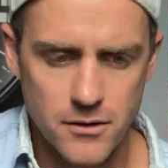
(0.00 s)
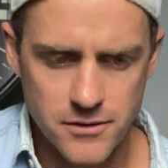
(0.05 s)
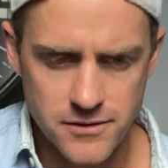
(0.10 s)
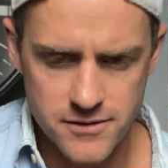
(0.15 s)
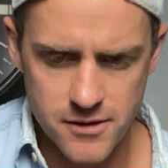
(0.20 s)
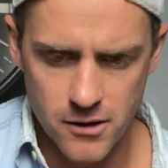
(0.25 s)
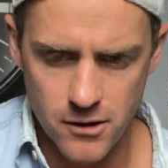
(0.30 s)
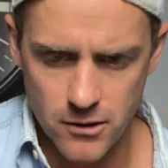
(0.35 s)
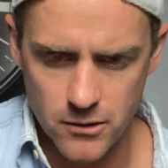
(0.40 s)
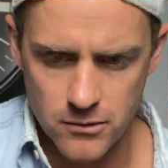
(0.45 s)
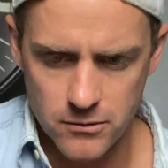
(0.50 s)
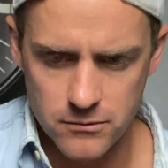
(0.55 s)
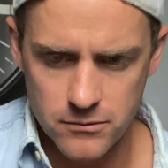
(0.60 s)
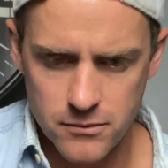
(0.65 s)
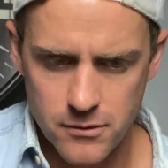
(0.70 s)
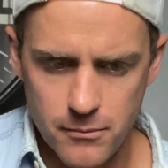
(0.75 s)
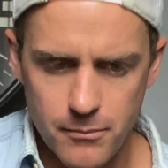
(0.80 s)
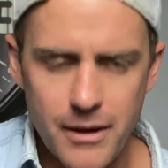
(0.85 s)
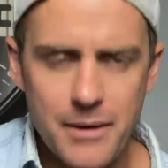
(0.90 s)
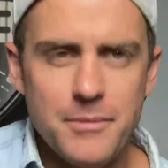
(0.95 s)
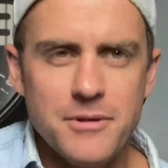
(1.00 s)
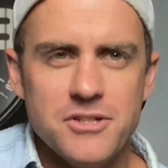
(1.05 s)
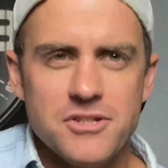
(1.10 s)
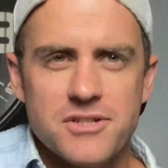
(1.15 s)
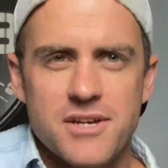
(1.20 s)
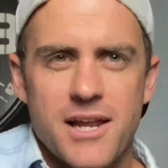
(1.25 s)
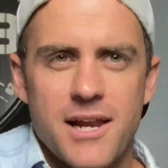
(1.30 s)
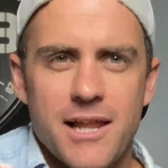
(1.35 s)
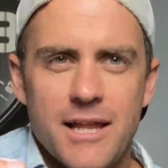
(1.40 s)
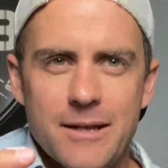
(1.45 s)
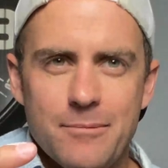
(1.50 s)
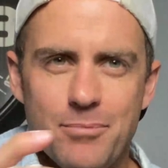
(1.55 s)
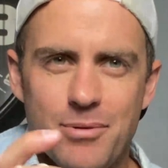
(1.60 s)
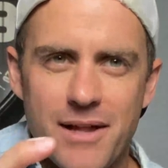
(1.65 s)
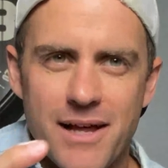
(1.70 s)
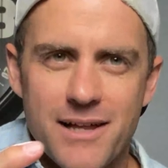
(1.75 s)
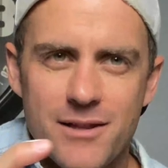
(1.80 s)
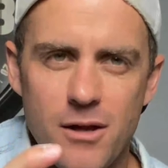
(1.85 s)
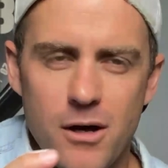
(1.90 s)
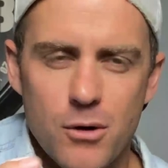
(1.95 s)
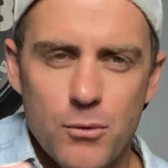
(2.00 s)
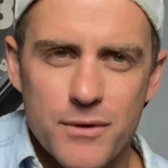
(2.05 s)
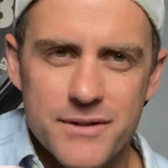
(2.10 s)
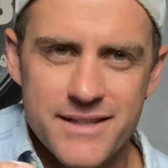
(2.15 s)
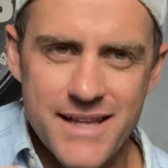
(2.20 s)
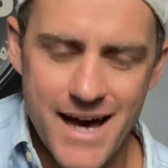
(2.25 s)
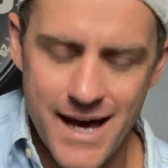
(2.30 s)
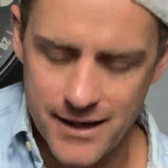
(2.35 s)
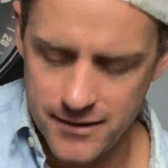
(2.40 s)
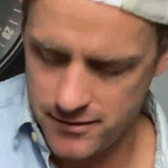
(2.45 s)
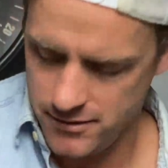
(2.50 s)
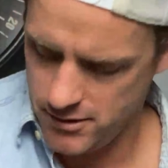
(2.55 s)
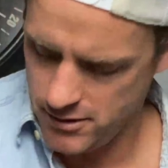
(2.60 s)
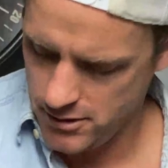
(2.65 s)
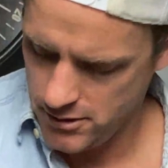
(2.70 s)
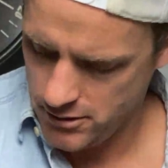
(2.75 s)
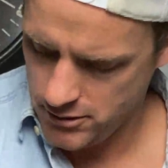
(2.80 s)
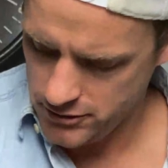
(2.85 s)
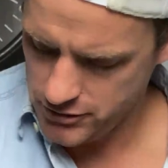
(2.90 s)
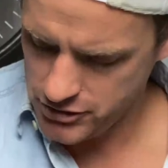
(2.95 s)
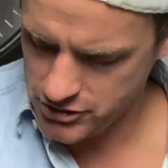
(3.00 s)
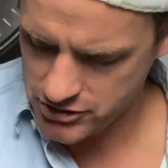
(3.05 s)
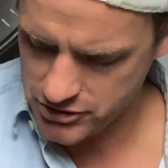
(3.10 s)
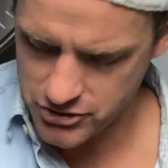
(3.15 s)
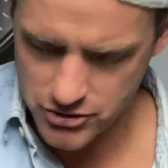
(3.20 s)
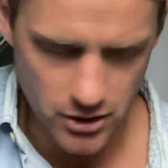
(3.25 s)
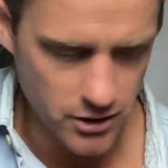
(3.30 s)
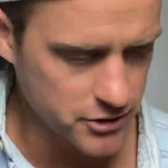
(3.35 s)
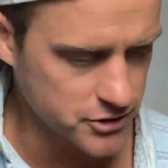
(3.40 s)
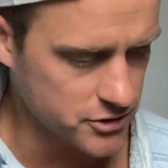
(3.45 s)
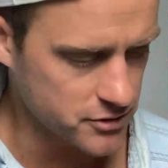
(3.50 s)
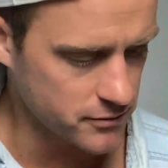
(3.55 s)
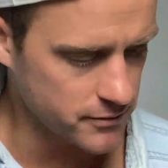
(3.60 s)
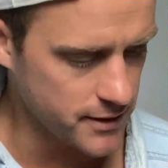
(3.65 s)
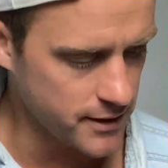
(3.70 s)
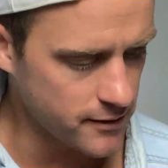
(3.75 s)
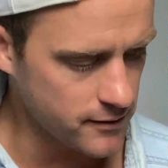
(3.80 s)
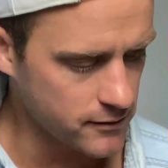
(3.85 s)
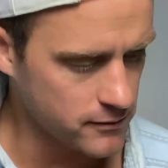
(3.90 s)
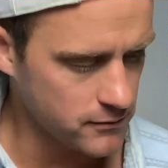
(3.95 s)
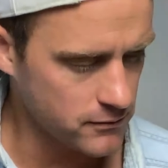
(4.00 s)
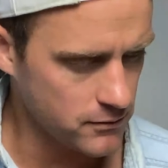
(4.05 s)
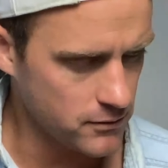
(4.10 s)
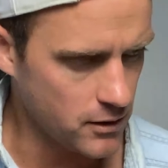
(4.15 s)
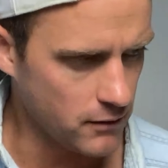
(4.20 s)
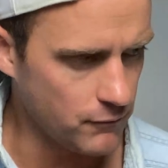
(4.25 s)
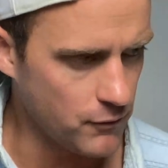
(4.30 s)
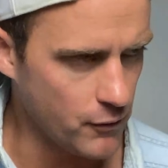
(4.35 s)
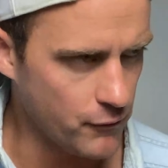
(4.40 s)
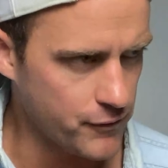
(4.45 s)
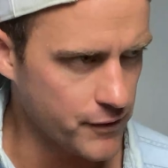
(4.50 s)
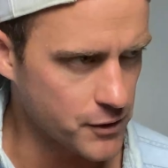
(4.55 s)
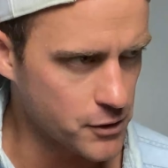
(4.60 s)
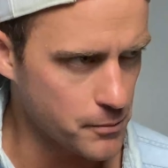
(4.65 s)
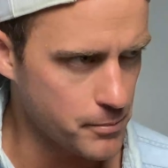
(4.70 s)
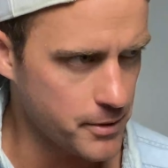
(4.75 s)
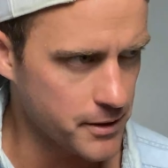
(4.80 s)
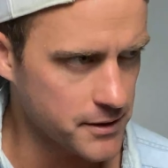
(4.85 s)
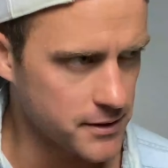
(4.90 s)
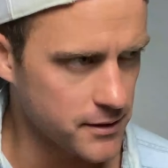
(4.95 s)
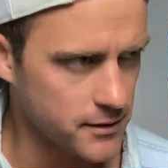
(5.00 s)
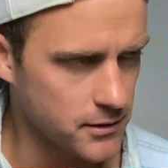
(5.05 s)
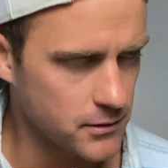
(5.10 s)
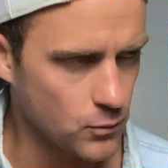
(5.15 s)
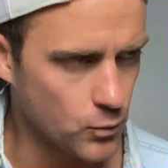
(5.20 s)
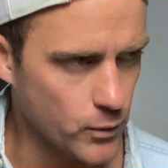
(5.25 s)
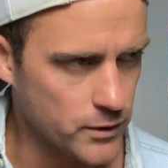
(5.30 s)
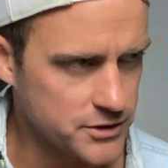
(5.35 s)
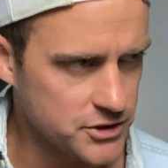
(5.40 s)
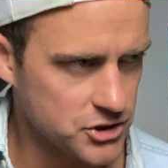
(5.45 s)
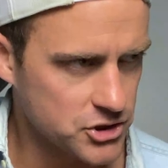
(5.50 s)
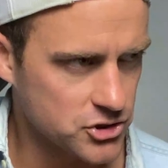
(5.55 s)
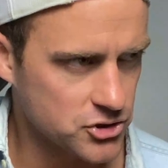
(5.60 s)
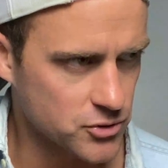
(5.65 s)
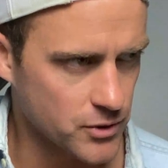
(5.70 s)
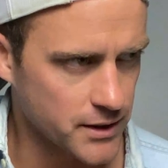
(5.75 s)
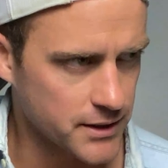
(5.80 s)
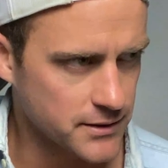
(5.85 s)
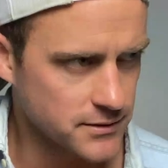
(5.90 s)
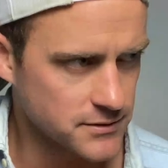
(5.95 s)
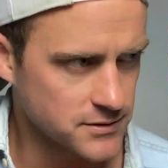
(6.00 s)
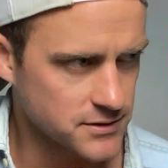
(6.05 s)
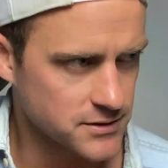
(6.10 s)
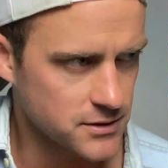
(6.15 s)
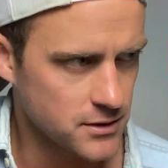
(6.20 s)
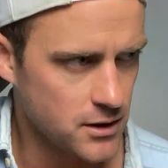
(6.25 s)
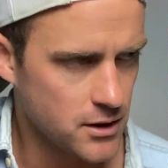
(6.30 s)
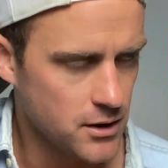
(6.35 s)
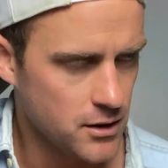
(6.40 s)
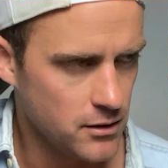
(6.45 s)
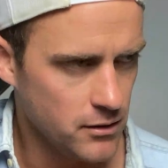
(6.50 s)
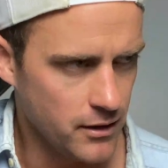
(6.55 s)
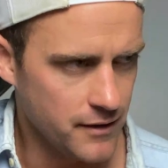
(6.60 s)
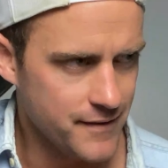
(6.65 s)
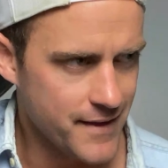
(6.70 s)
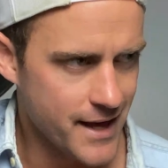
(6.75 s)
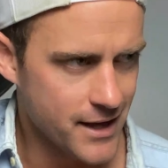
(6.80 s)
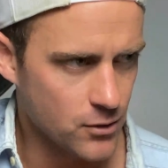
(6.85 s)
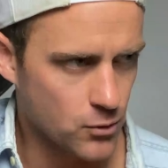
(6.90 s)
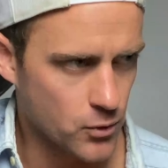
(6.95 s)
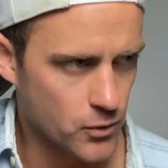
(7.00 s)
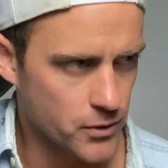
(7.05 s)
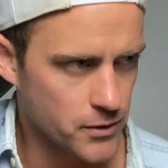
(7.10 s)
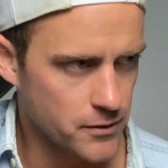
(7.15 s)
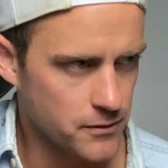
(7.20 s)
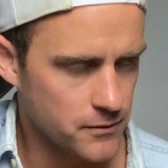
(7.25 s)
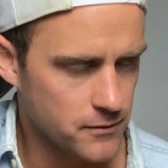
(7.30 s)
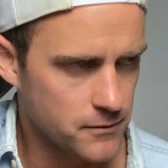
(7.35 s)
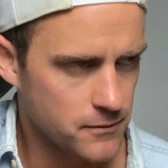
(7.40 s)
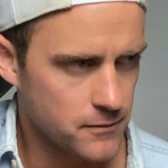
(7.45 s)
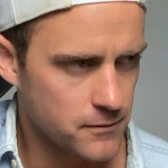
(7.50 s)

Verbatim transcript: So maybe just kind of like play along with that structure there of the finger picking, which strings in that order.